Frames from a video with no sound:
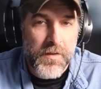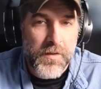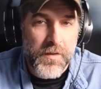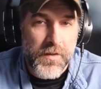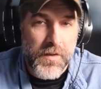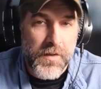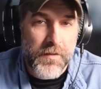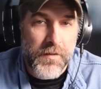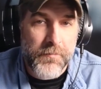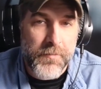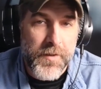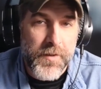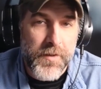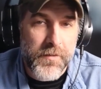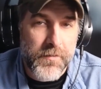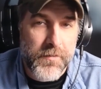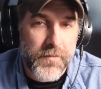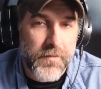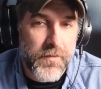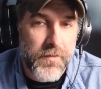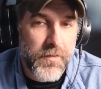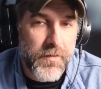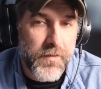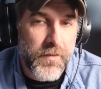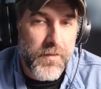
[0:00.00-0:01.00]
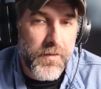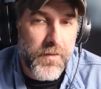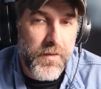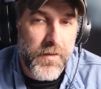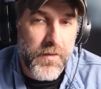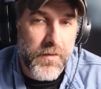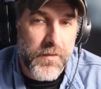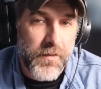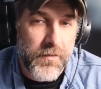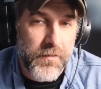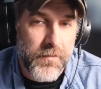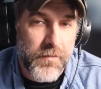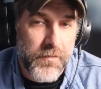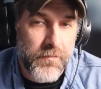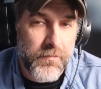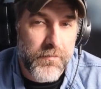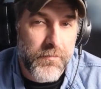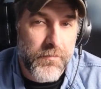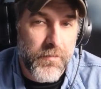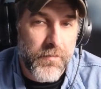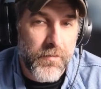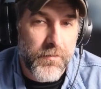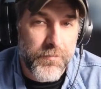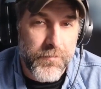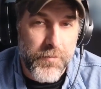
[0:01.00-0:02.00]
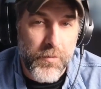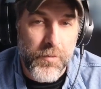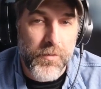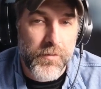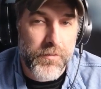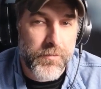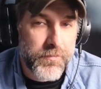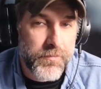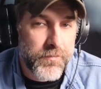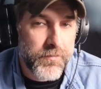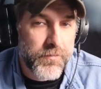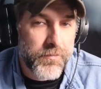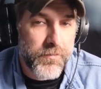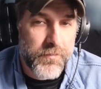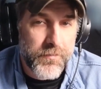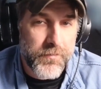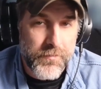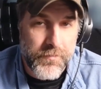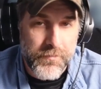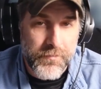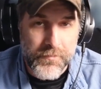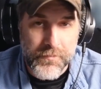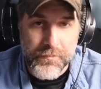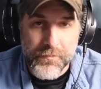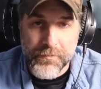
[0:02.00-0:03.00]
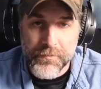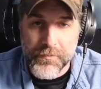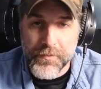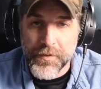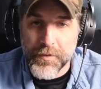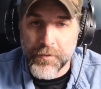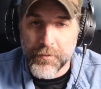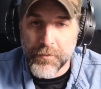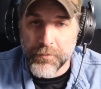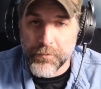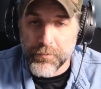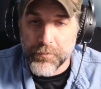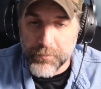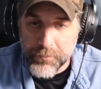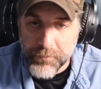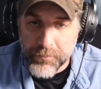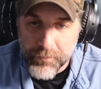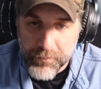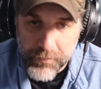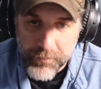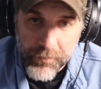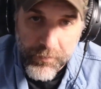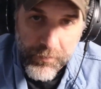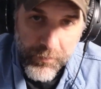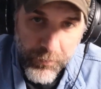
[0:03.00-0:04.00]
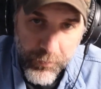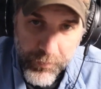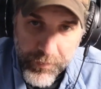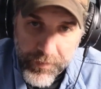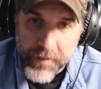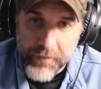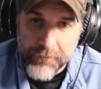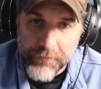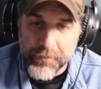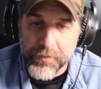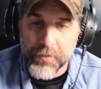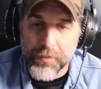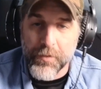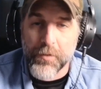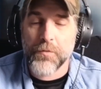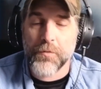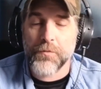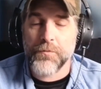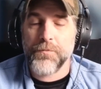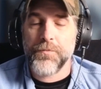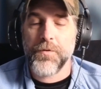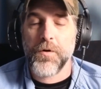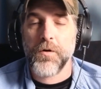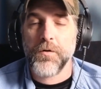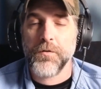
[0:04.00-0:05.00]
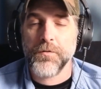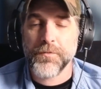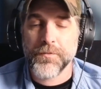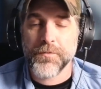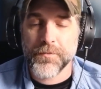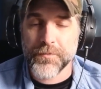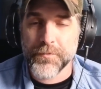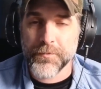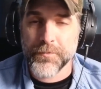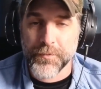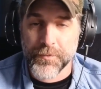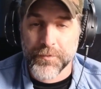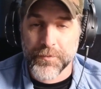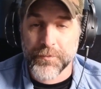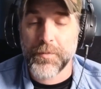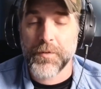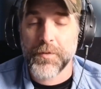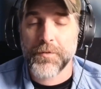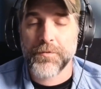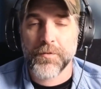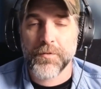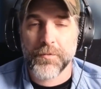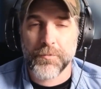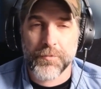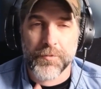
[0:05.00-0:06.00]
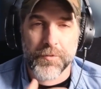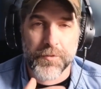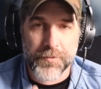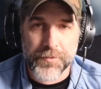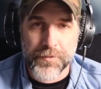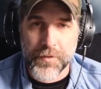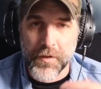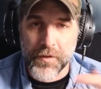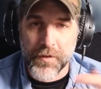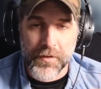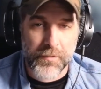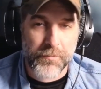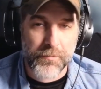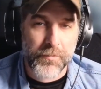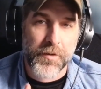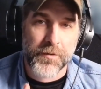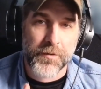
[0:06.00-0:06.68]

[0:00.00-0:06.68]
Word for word: And I mean, and of course, you know, we have our own faults, especially when you're talking about